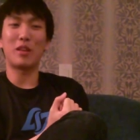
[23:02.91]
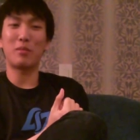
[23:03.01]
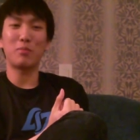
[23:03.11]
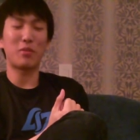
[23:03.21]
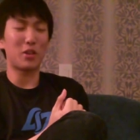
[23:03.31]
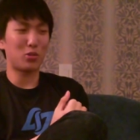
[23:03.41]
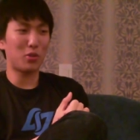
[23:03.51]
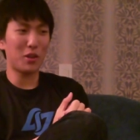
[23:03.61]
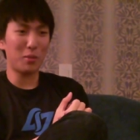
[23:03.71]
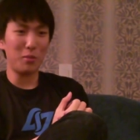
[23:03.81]
They
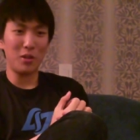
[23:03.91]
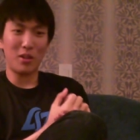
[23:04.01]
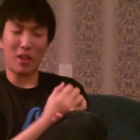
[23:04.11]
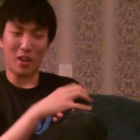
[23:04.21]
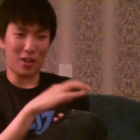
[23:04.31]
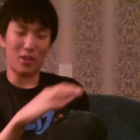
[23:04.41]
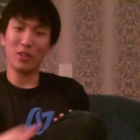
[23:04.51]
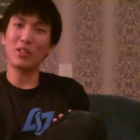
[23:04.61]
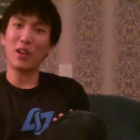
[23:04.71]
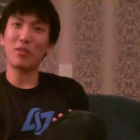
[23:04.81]
stream
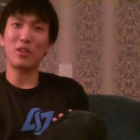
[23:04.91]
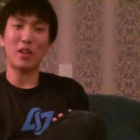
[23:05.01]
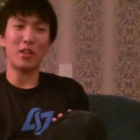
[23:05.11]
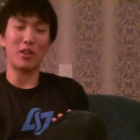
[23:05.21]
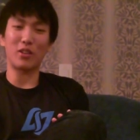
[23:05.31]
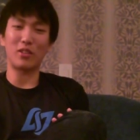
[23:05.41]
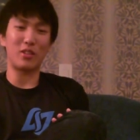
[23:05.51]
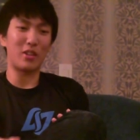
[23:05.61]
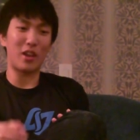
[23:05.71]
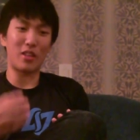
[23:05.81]
all day every day, like,
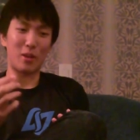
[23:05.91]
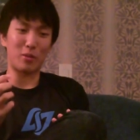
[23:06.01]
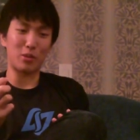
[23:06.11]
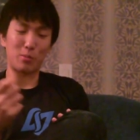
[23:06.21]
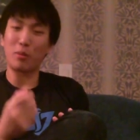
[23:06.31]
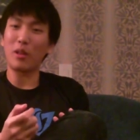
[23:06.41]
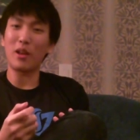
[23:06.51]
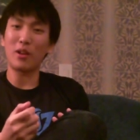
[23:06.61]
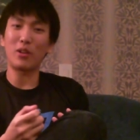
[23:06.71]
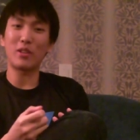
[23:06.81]
and they just
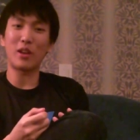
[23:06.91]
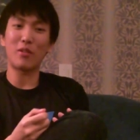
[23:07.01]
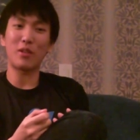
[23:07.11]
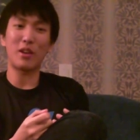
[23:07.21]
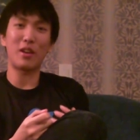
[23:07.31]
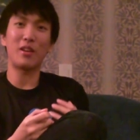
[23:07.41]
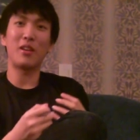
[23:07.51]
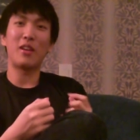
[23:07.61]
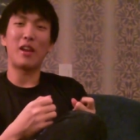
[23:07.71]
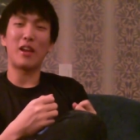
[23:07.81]
play all day every day,
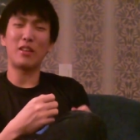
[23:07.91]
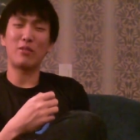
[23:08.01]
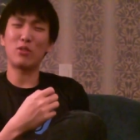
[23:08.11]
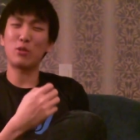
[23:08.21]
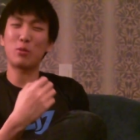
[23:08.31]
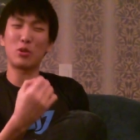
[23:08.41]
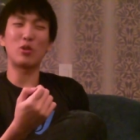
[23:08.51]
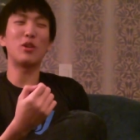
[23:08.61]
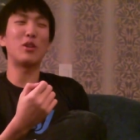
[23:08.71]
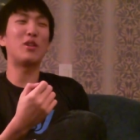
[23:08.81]
and they've just been
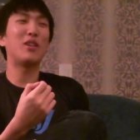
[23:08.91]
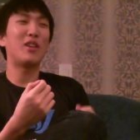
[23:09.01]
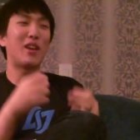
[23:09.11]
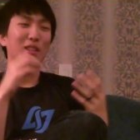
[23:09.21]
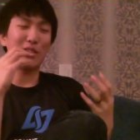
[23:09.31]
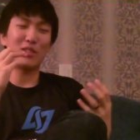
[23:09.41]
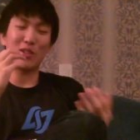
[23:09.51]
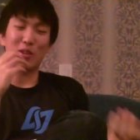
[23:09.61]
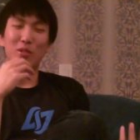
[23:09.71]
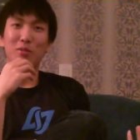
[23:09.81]
good. And then
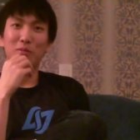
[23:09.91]
who